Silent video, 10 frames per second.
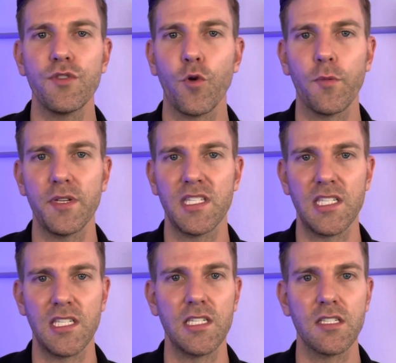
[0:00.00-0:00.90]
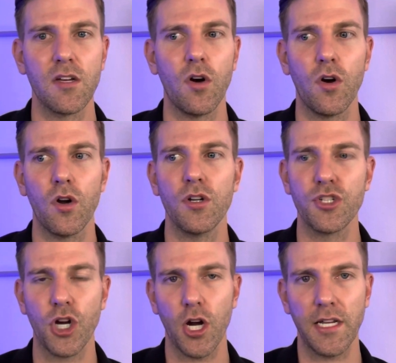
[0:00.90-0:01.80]
4 businesses are
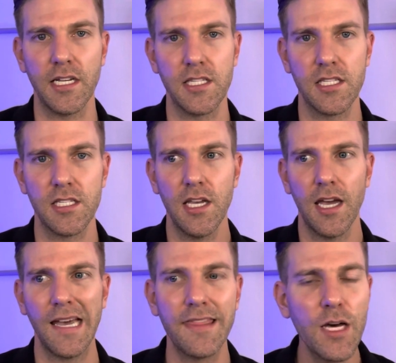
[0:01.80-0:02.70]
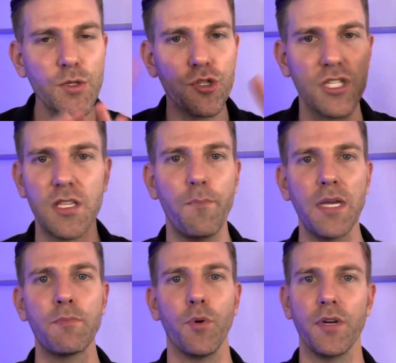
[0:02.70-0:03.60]
targets. And those are just the
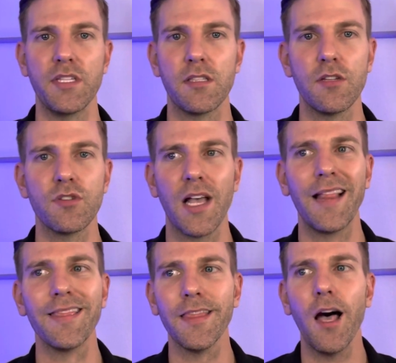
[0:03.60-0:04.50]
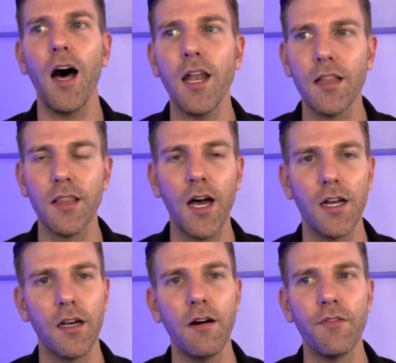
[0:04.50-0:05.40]
big boys. There's a lot
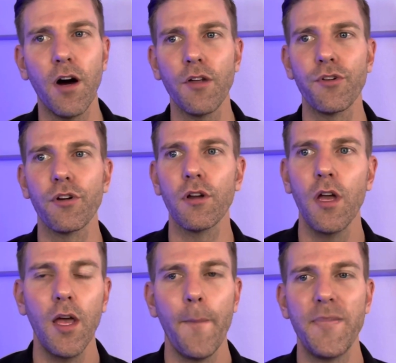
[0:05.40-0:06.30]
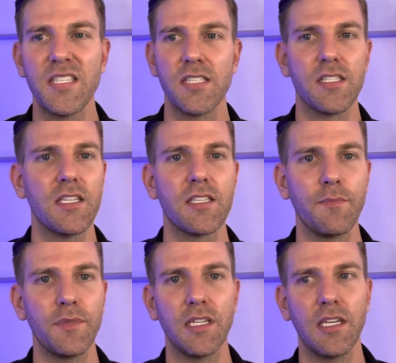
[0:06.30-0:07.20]
of other businesses. I'm
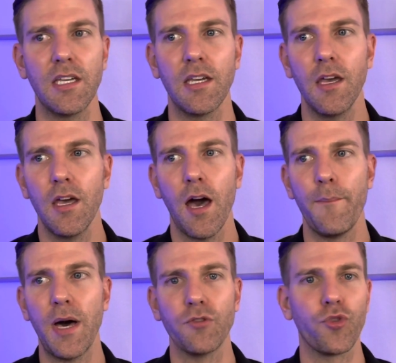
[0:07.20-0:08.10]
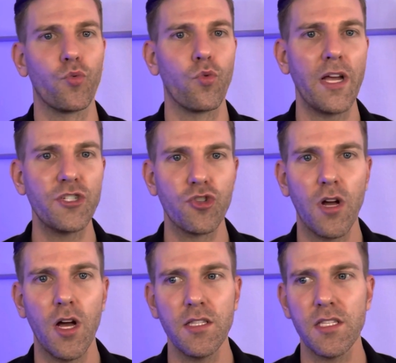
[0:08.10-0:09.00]
thinking about
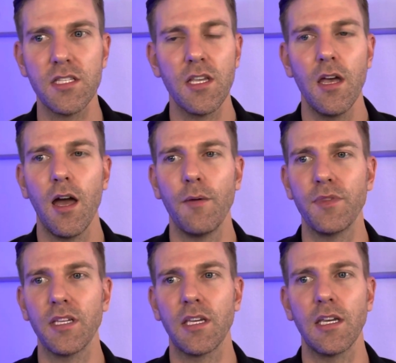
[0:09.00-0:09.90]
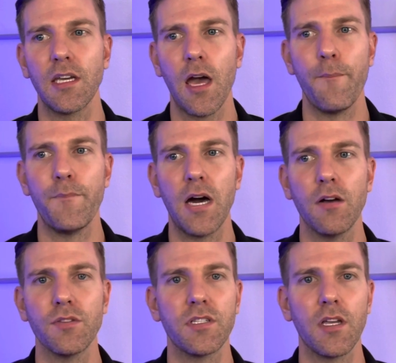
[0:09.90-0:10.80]
restaurants. I'm thinking
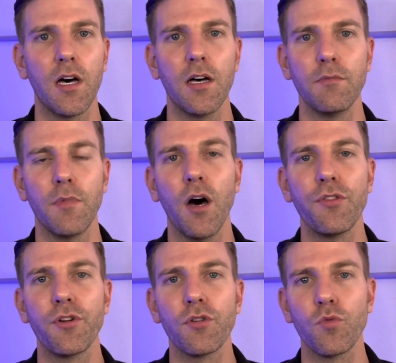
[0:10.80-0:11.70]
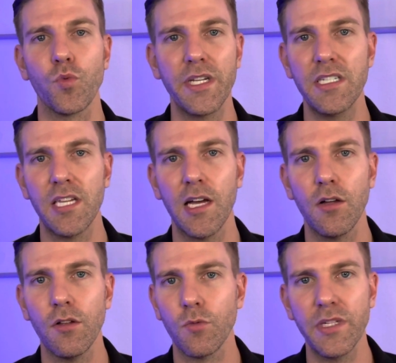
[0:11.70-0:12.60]
about other
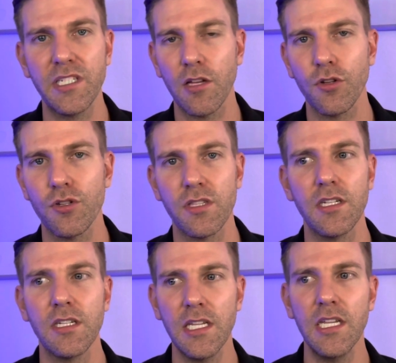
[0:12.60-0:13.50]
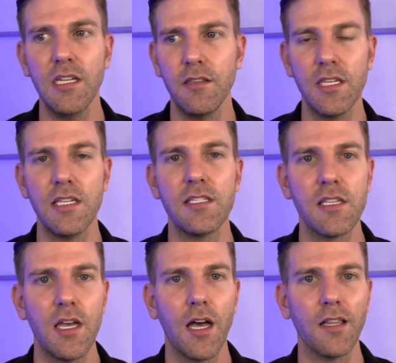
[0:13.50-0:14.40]
retailers that need these
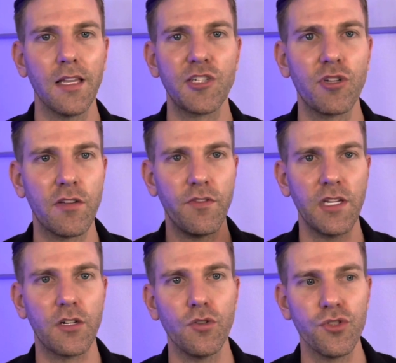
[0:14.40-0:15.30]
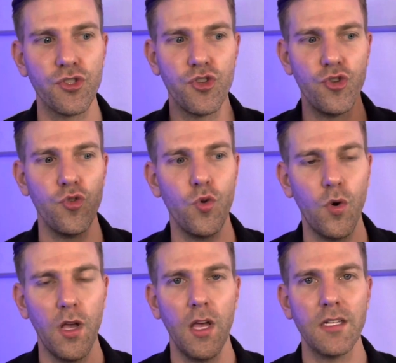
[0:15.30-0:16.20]
electric vehicles
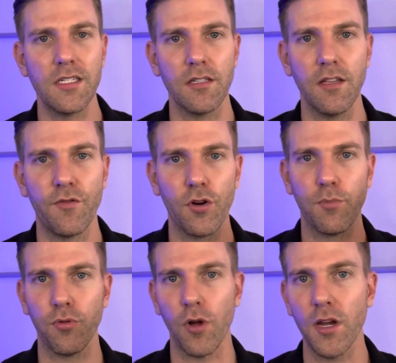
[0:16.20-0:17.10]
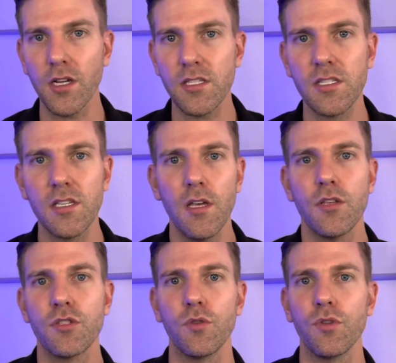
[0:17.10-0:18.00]
to deliver products.
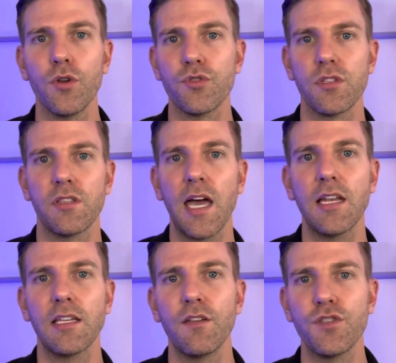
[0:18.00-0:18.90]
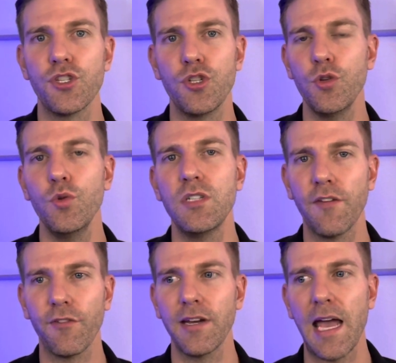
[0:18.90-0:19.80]
So that gives 2
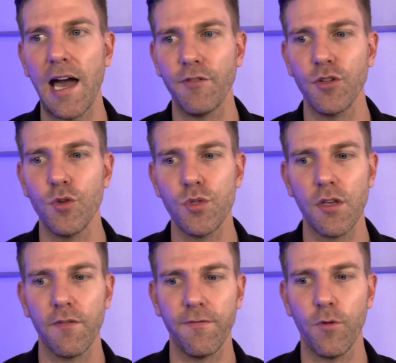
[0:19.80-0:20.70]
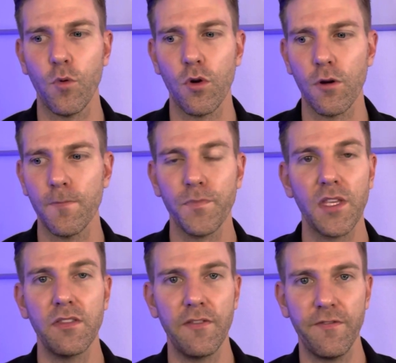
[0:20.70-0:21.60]
different avenues for
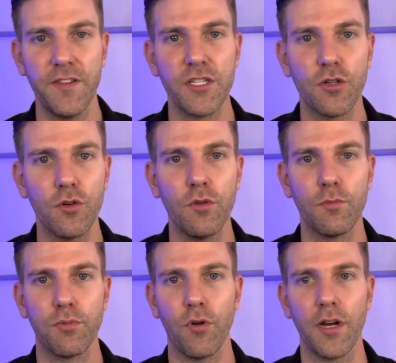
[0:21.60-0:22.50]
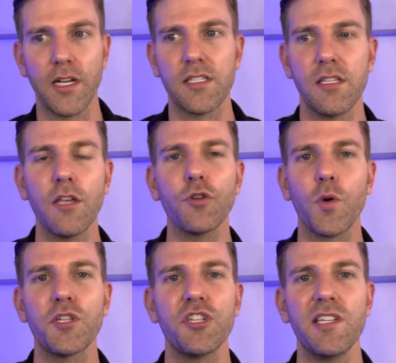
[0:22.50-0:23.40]
the physical products. The other
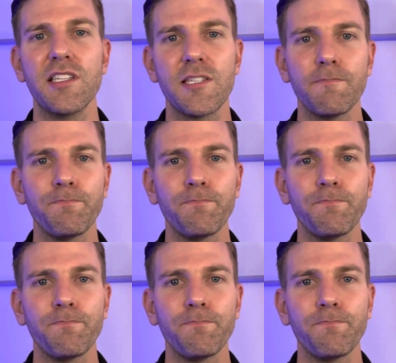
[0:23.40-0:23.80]
question is,